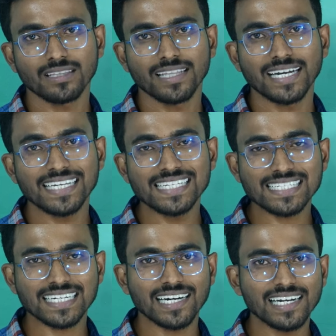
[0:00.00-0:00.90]
That
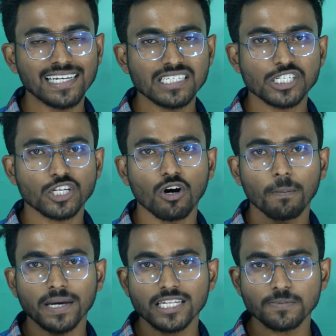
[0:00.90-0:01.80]
is called
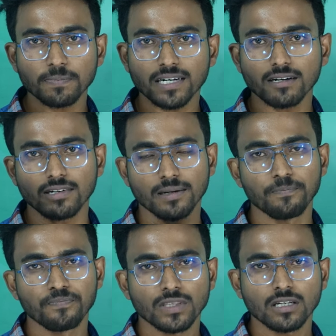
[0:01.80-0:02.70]
stoppage per
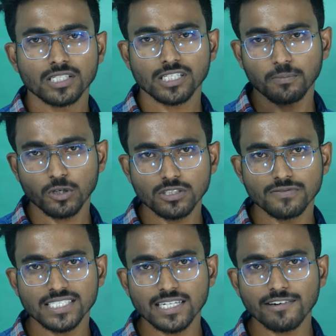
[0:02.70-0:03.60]
hour. Suppose
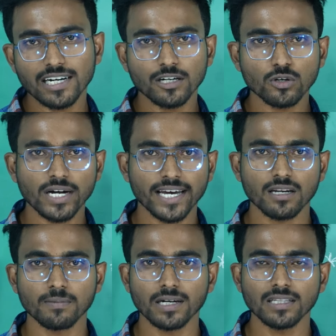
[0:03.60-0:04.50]
Vijayawada to
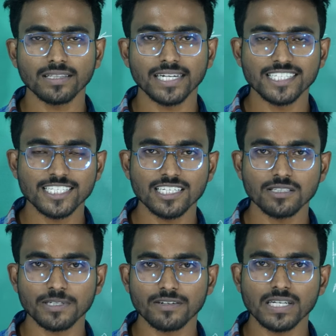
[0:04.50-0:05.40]
Hyderabad, the
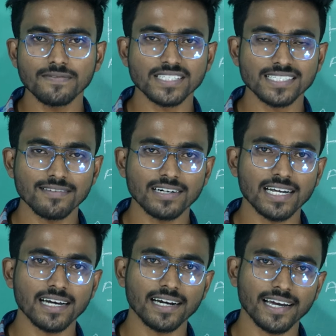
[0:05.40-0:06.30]
distance between
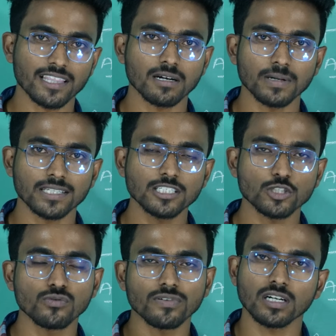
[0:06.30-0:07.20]
Vijayawada and Hyderabad is
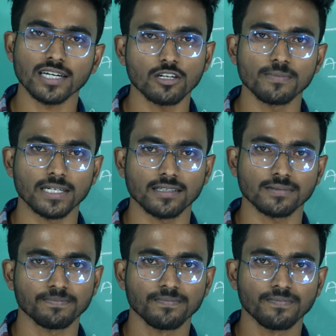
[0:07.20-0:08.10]
240
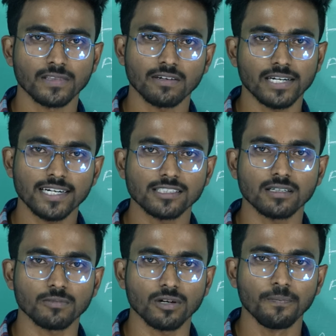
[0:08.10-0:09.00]
kilometers. For
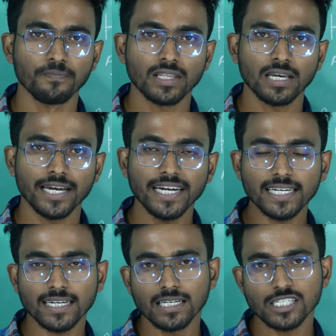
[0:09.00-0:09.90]
example,
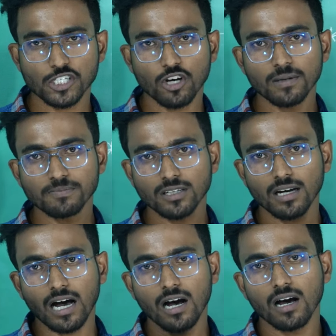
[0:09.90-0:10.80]
it stops
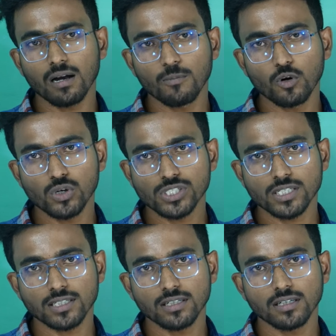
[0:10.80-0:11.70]

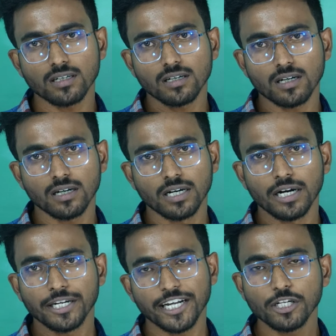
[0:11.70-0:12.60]
almost
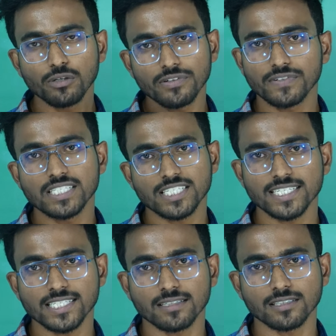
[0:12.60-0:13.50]
10 to 15
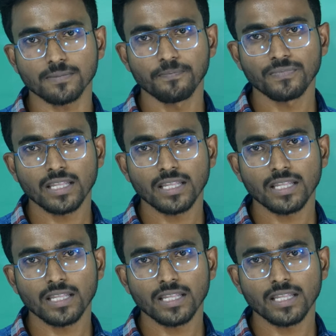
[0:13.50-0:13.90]
stations.